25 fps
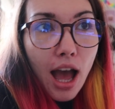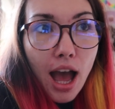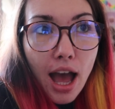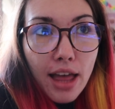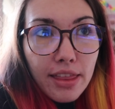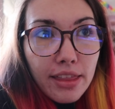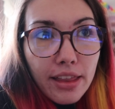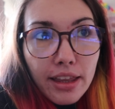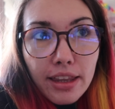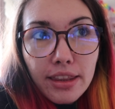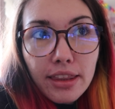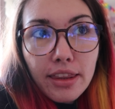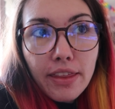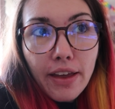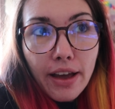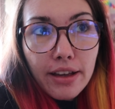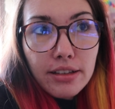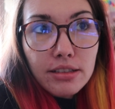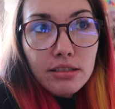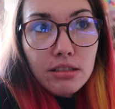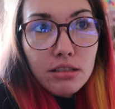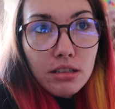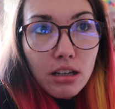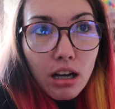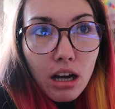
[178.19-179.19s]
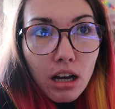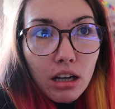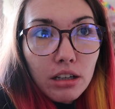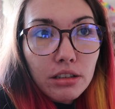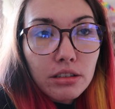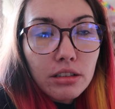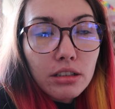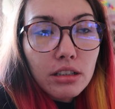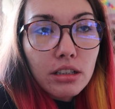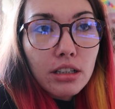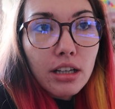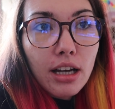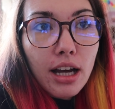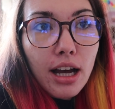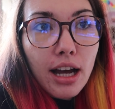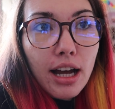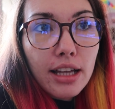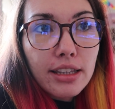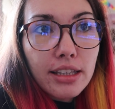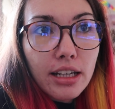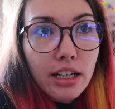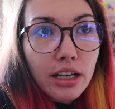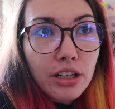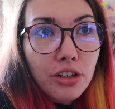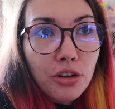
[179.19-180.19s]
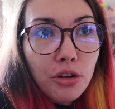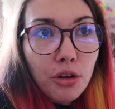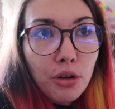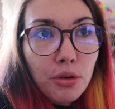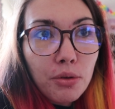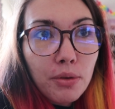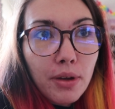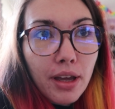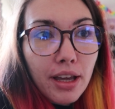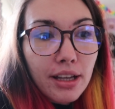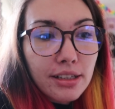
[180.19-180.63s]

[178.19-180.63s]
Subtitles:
and then that's done, and then I know